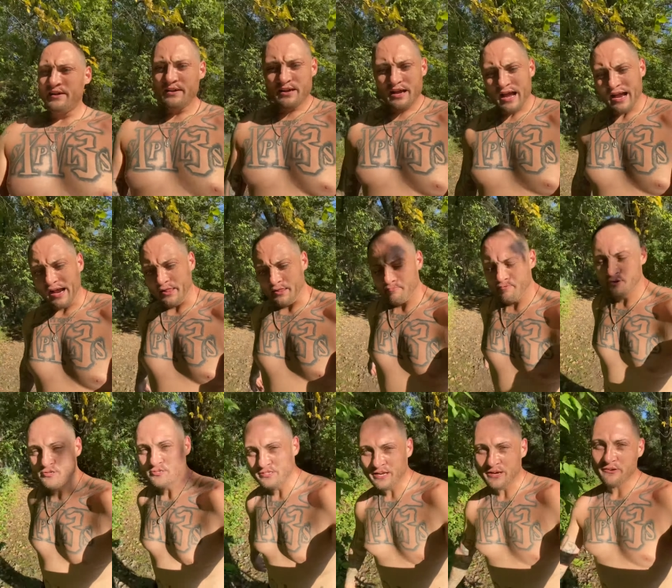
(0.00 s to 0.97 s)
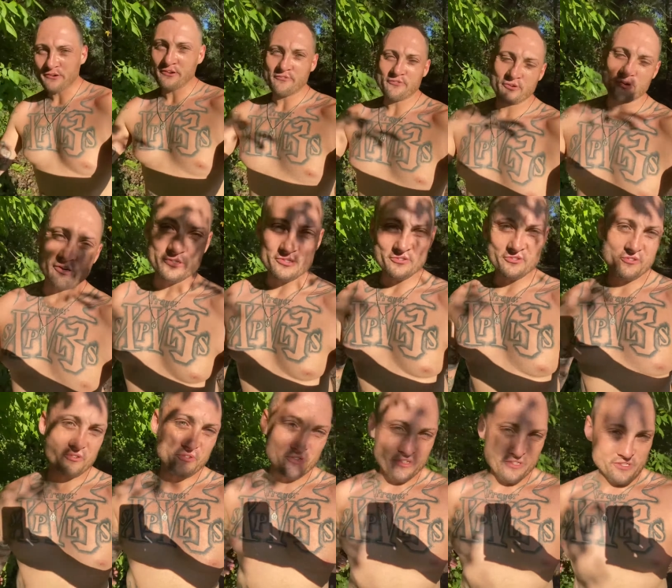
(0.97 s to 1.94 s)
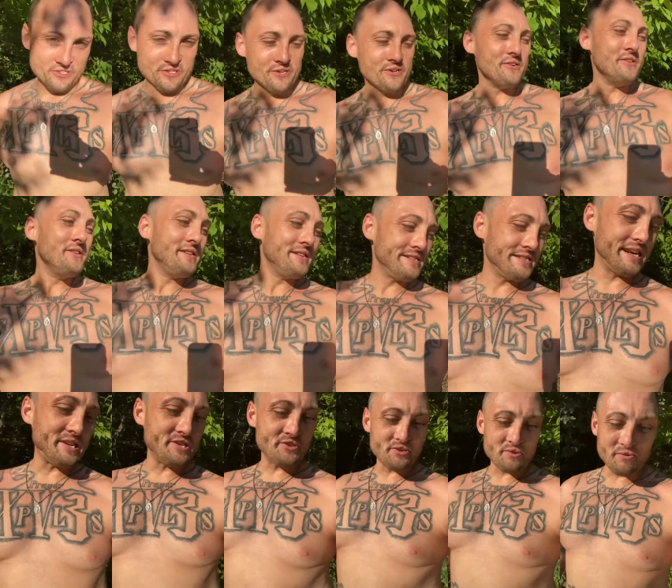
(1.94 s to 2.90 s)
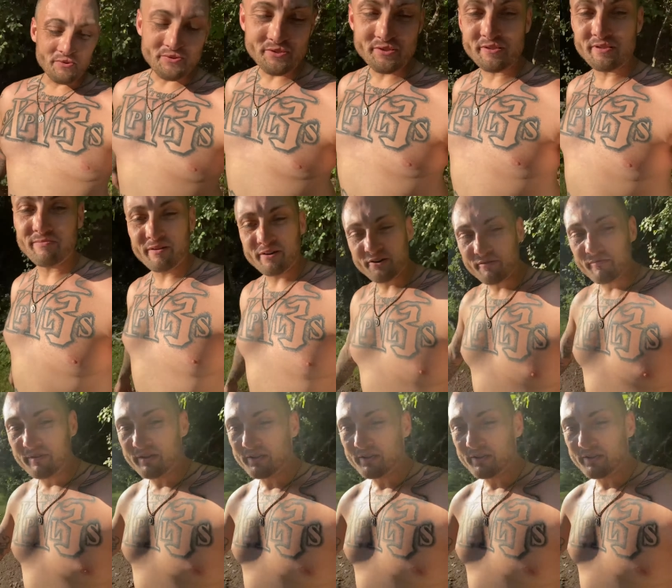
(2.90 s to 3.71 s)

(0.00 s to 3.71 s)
I got the personality for it to do it. So he's actually the one who's inspiring me.